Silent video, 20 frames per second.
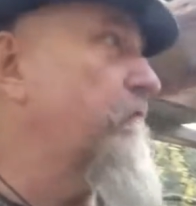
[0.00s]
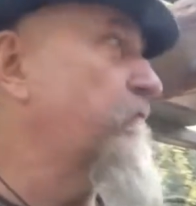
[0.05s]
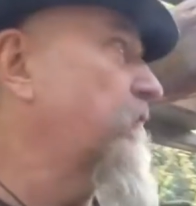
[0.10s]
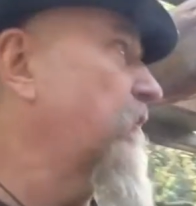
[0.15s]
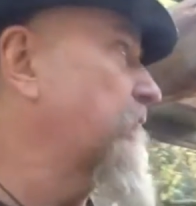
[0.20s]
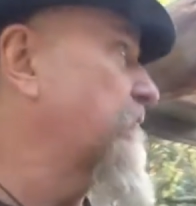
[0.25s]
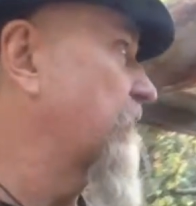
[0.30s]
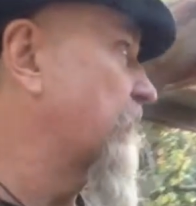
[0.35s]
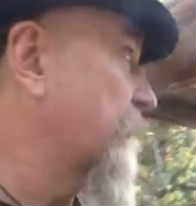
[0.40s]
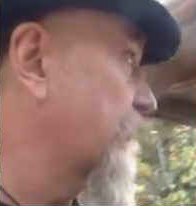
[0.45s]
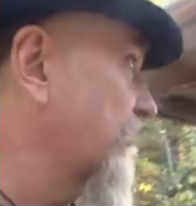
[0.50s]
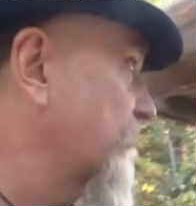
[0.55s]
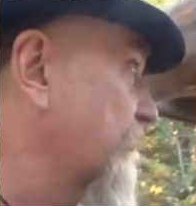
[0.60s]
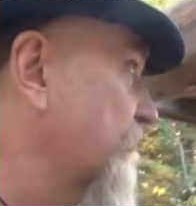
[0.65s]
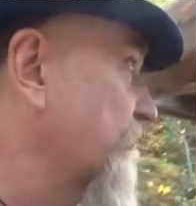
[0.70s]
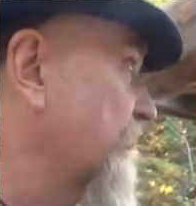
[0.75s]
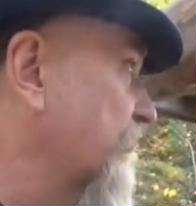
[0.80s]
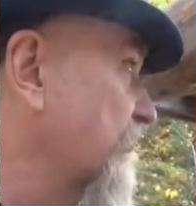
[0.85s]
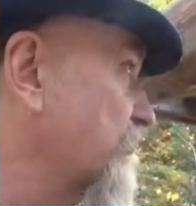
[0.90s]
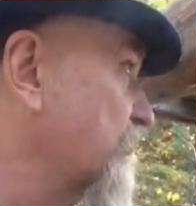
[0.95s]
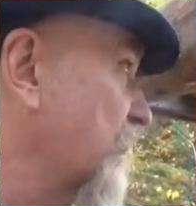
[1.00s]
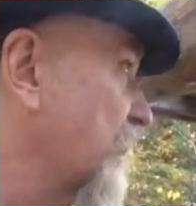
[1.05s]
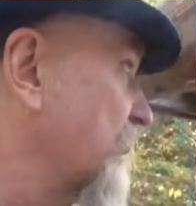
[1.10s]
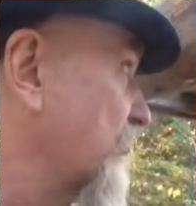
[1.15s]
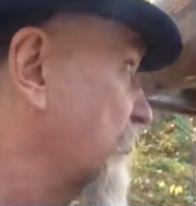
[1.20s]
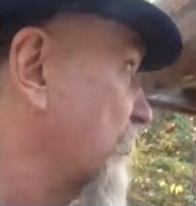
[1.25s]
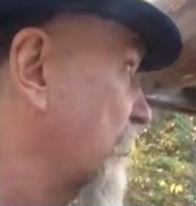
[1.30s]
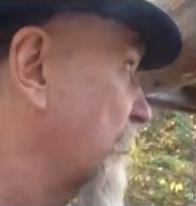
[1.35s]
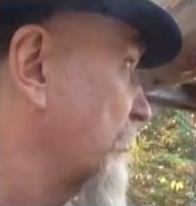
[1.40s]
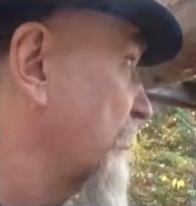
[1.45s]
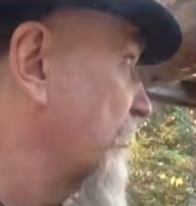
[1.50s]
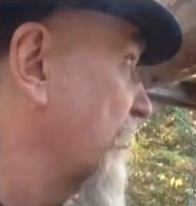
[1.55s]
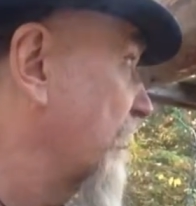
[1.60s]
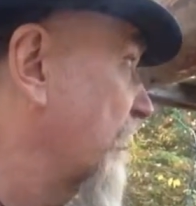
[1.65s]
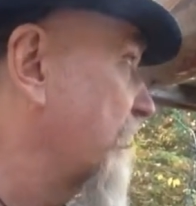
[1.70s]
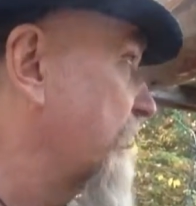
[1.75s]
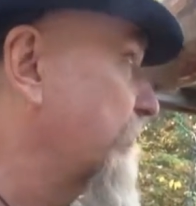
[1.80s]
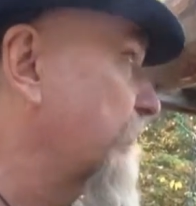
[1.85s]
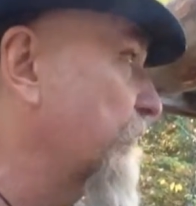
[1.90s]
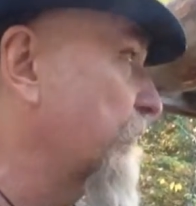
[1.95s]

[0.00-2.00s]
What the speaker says: of stuff like this using chainsaws and that.